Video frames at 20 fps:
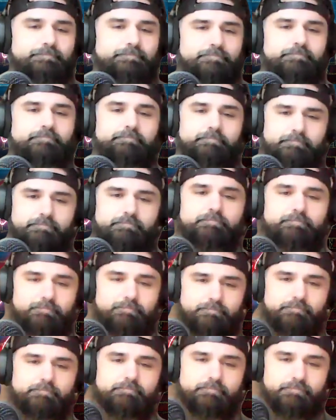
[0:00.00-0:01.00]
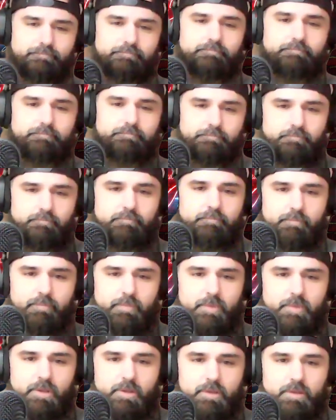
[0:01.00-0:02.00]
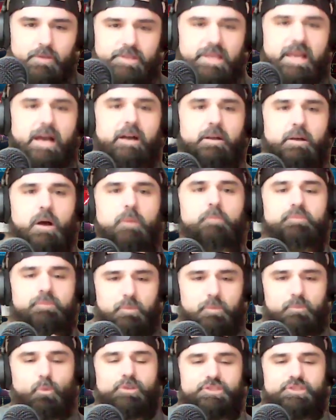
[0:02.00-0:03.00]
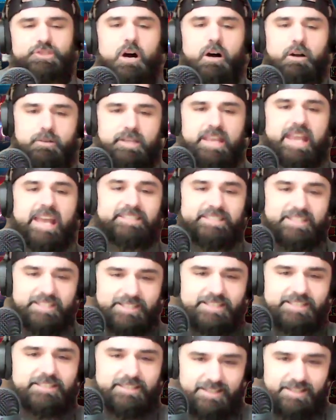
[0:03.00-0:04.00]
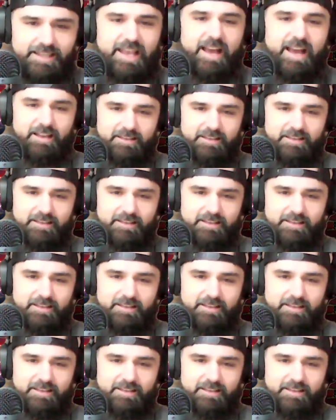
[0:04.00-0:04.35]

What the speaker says: So are you guys in the US or Canada? Yeah, Wichita, Kansas. Yeah.